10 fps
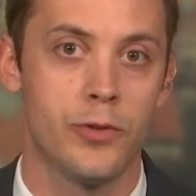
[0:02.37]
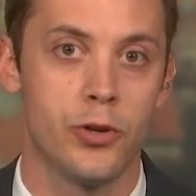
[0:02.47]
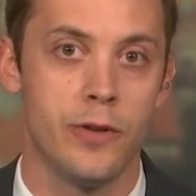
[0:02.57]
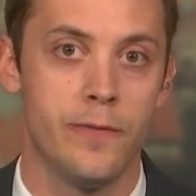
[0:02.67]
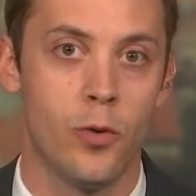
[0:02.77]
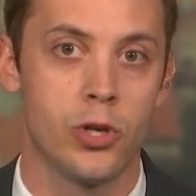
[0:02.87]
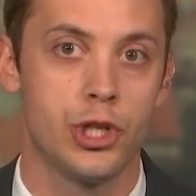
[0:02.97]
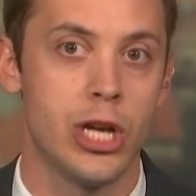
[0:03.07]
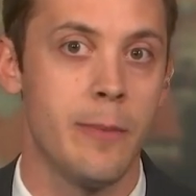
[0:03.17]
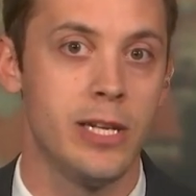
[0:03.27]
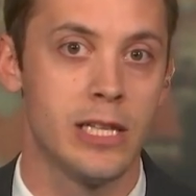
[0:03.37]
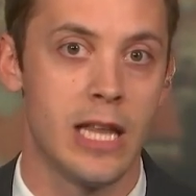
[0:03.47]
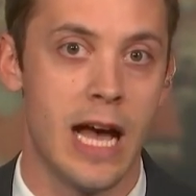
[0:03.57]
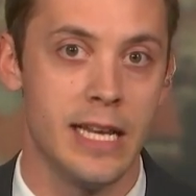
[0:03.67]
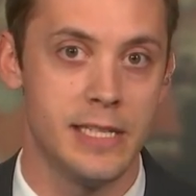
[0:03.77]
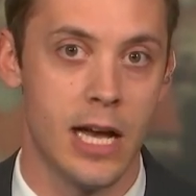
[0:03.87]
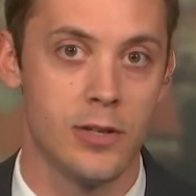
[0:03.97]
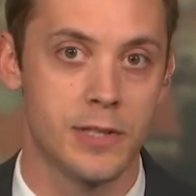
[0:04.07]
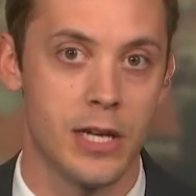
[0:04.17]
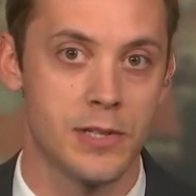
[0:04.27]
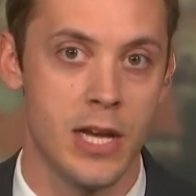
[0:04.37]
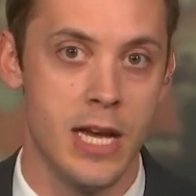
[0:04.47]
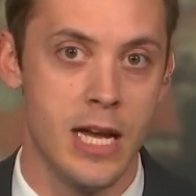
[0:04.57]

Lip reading: 34's Jamie DeLine tells us